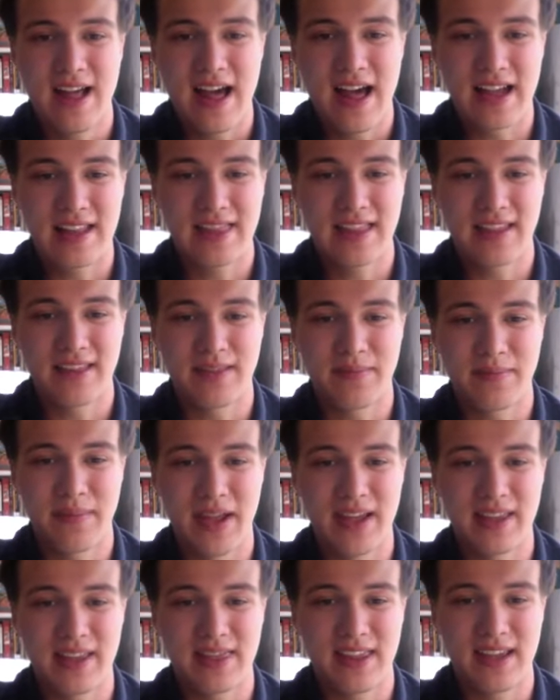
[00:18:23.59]
I think the
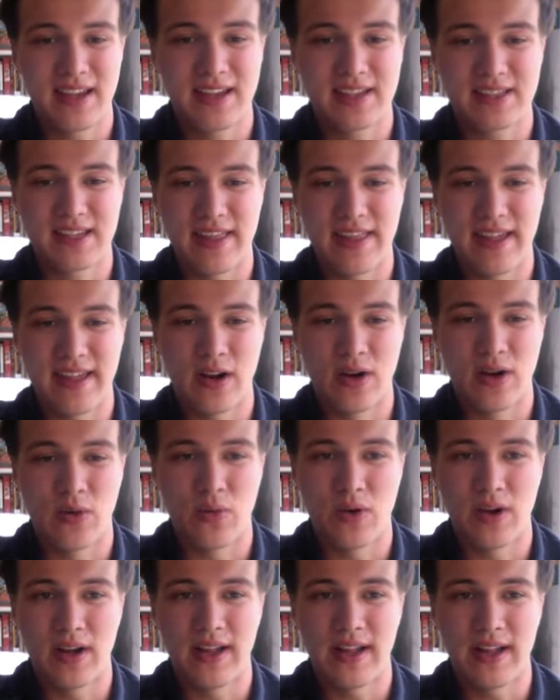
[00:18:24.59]
main thing is that they don't
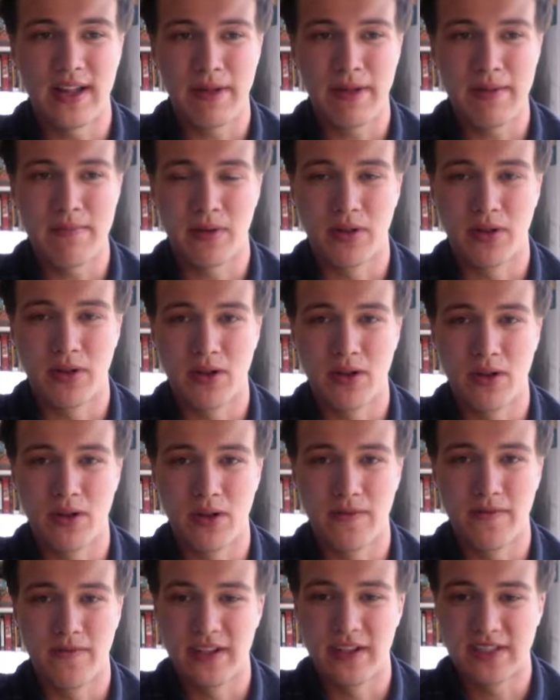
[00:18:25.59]
want people to
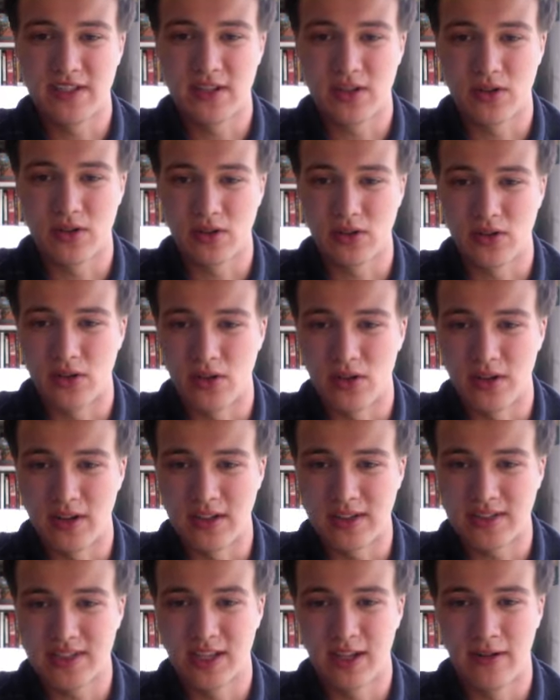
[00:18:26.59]
hold physical gold
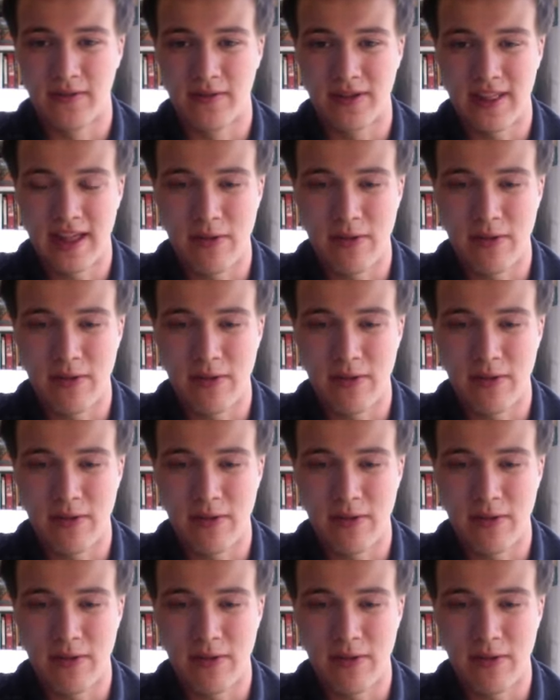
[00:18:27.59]
and silver.